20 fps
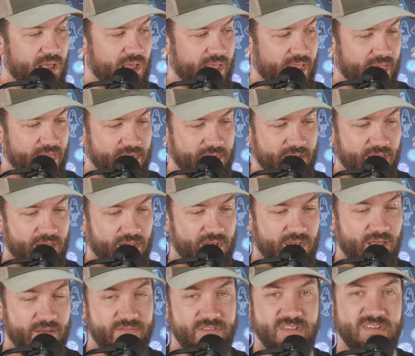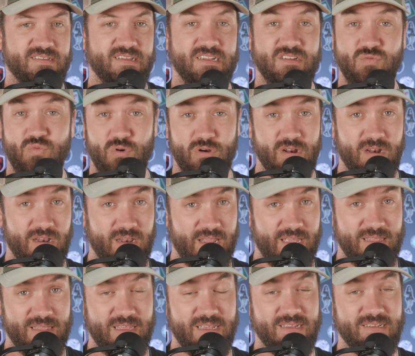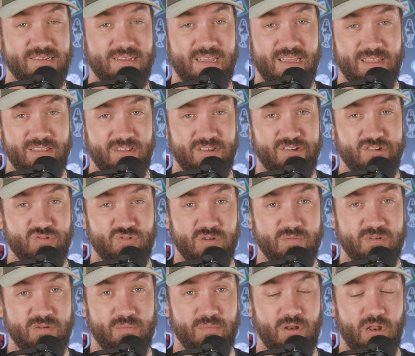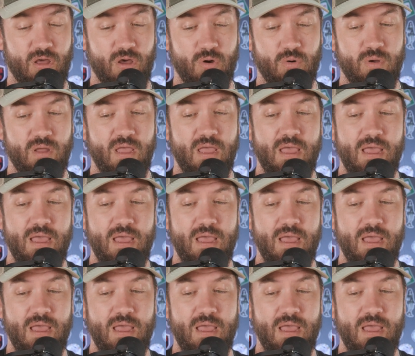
And uh, love these things. We're going to link these in the description below.